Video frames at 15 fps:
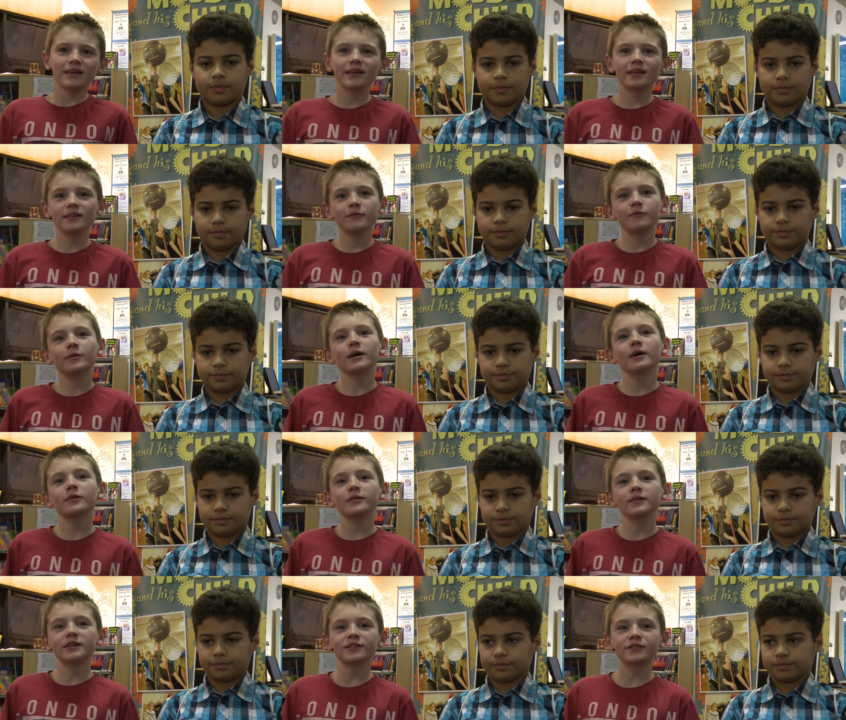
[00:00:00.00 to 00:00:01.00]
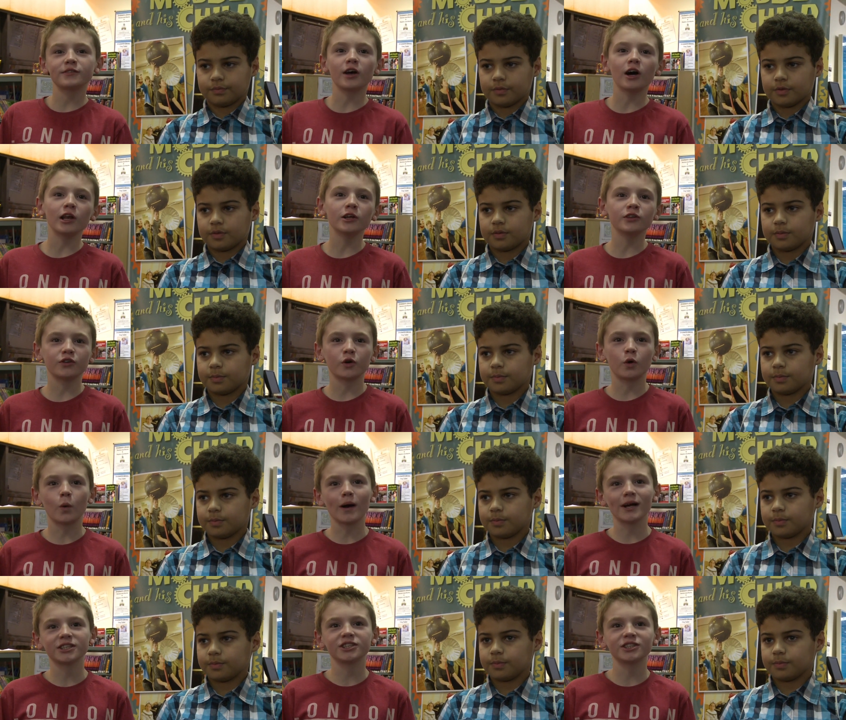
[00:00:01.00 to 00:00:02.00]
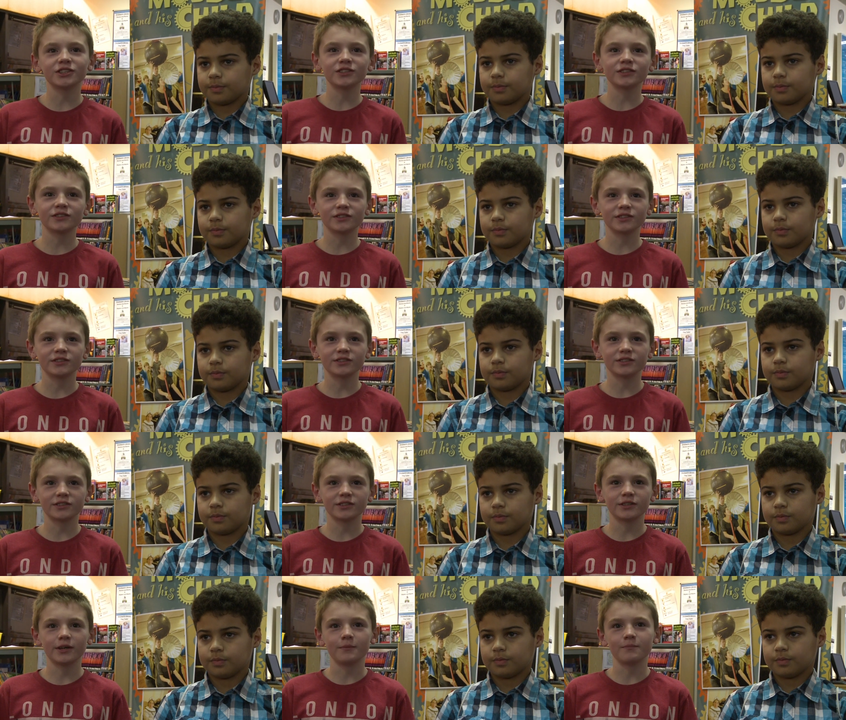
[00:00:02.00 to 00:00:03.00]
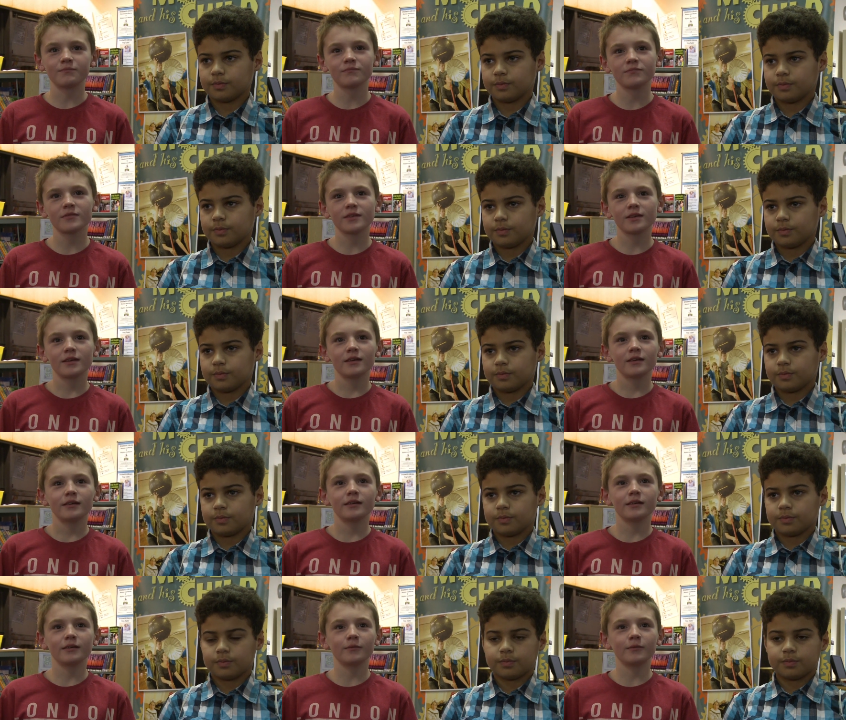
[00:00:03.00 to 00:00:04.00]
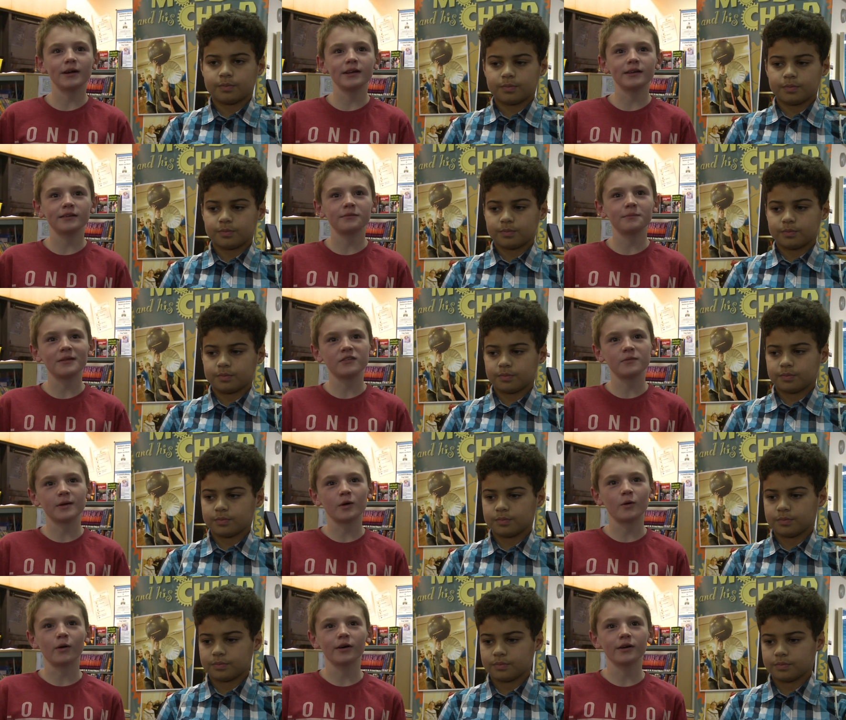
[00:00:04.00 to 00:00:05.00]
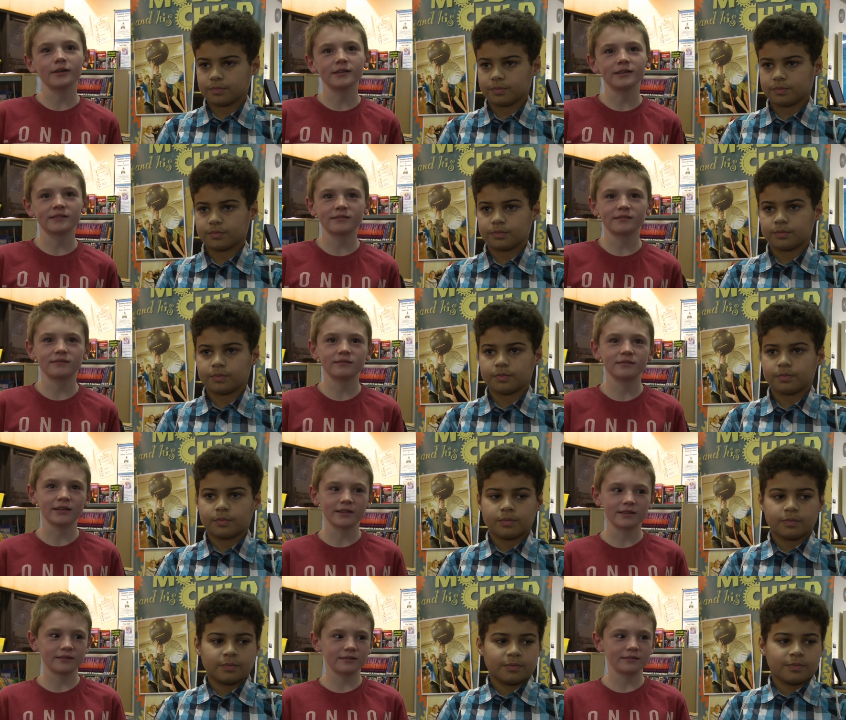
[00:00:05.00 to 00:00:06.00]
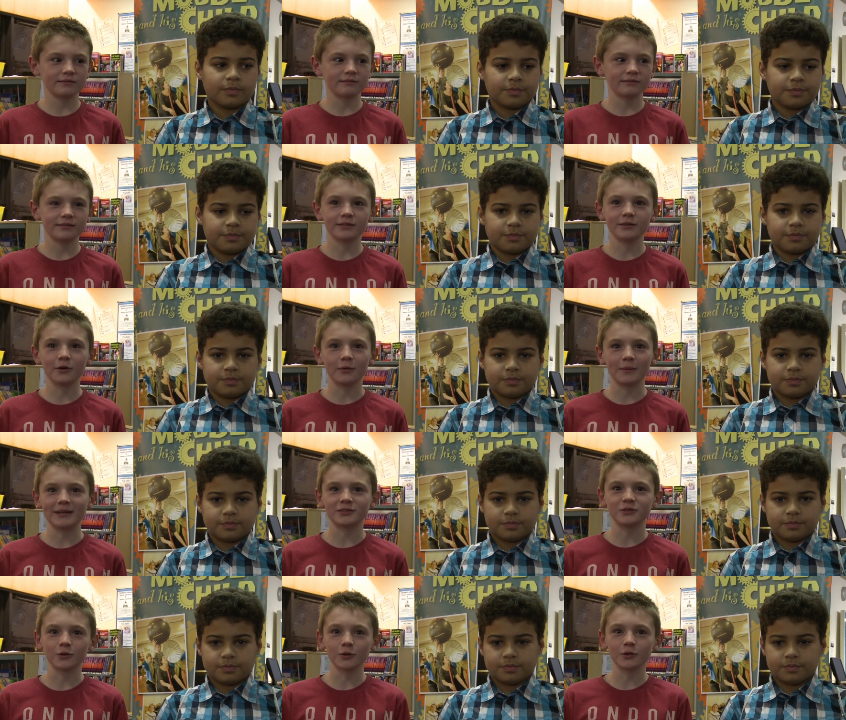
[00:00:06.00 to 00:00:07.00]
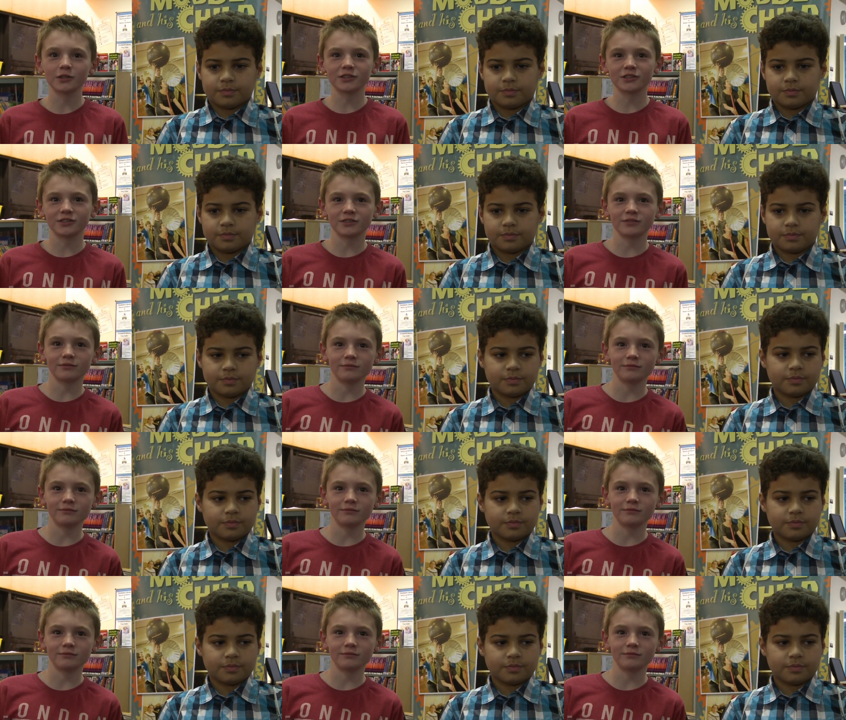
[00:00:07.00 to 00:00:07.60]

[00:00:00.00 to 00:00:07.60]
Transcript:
Speaker 1: it well, he's got loads of questions and um, when he's meant to be quiet, it's like always talks.